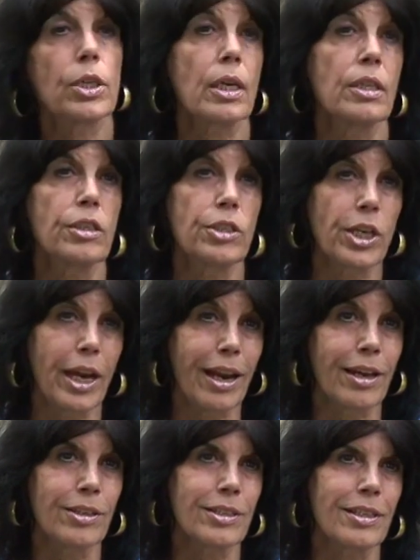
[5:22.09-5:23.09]
chickens a
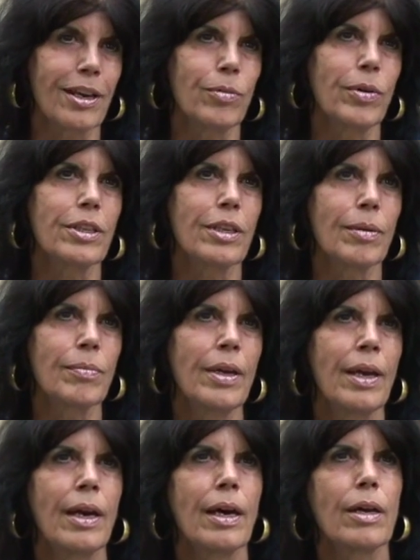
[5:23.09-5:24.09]
chance. I want them
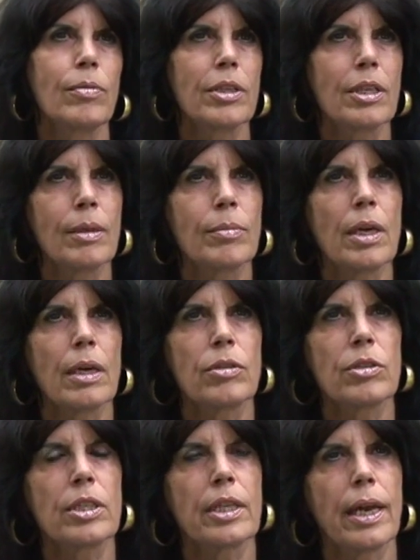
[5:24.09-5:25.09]
to
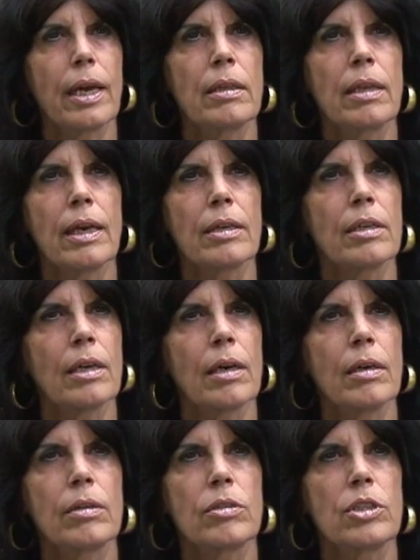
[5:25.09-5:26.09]
understand
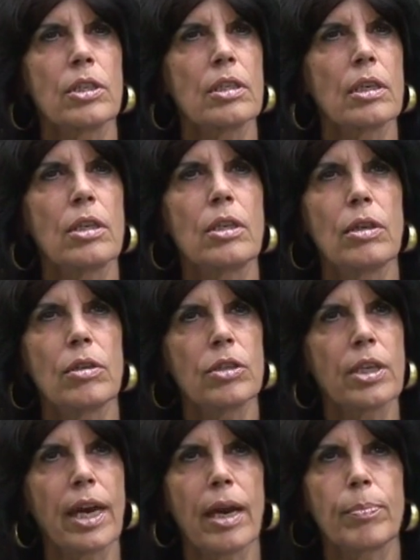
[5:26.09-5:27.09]
that there's just a
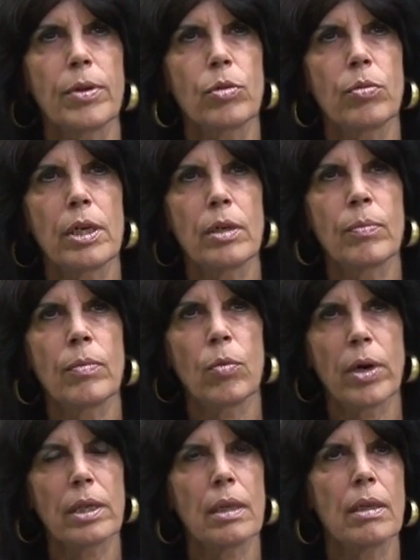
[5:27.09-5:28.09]
huge gap between
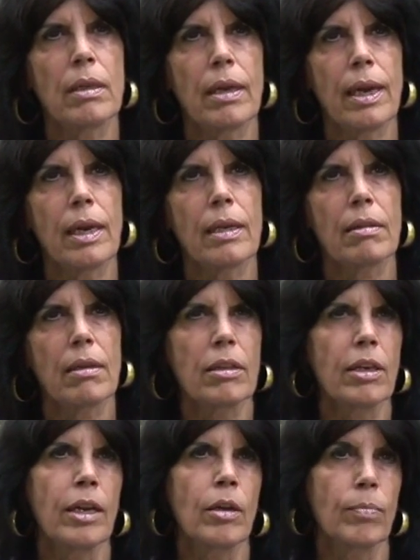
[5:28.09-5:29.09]
what they think
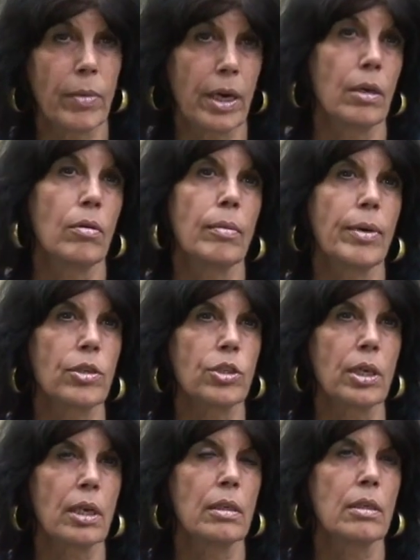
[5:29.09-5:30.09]
they might know about
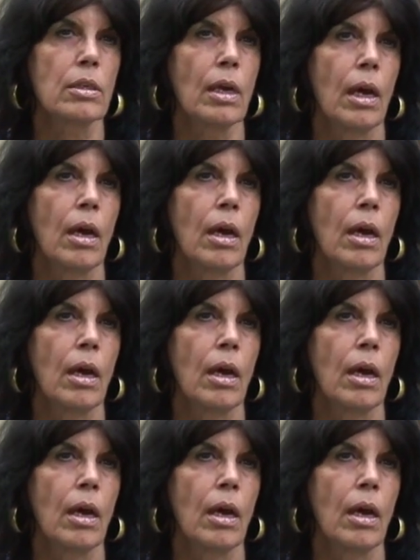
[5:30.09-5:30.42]
chickens